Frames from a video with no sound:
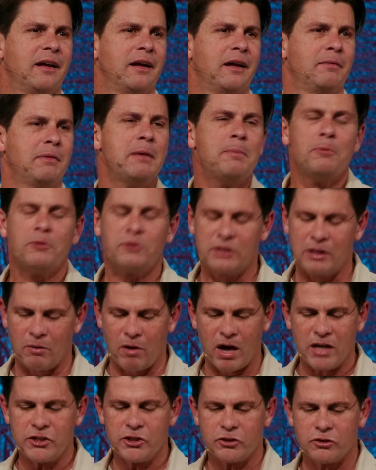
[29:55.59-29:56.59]
People say, well,
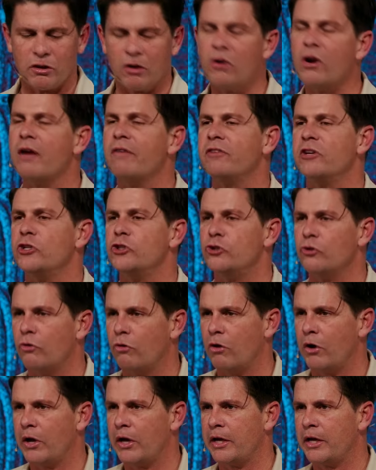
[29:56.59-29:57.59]
I just don't have any
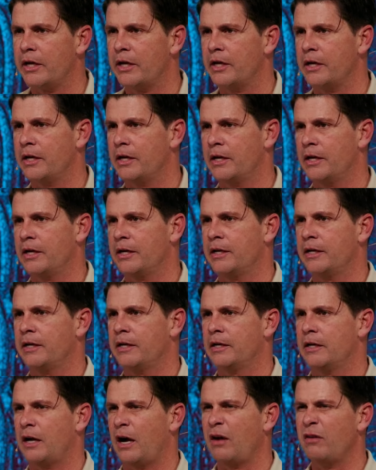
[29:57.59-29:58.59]
joy.
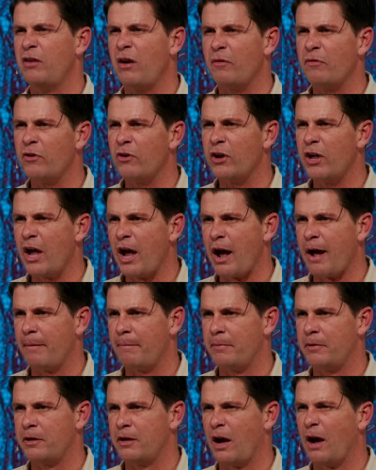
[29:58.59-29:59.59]
I'm not very
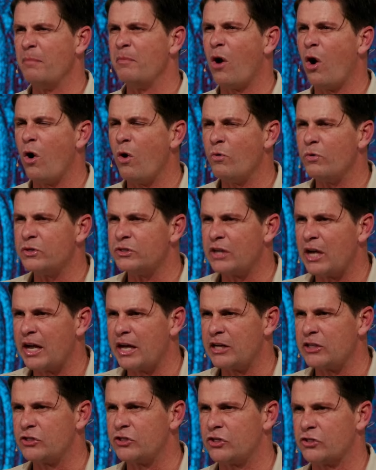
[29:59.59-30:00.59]
happy. I'm always
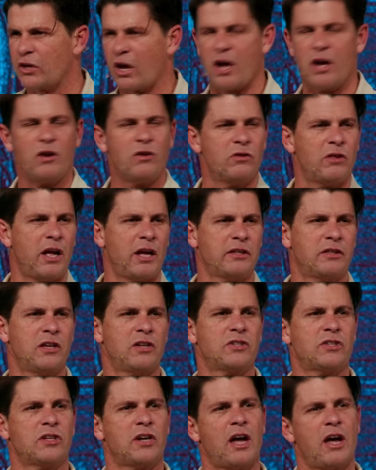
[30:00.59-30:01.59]
anxious. I don't like
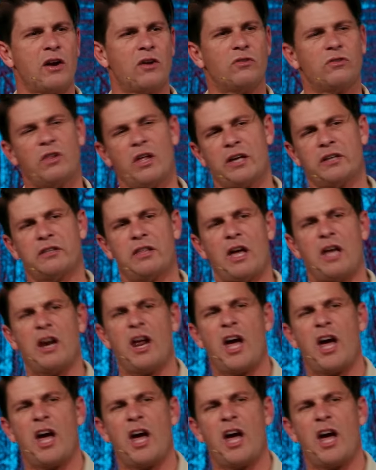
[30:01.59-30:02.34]
this and I don't like that.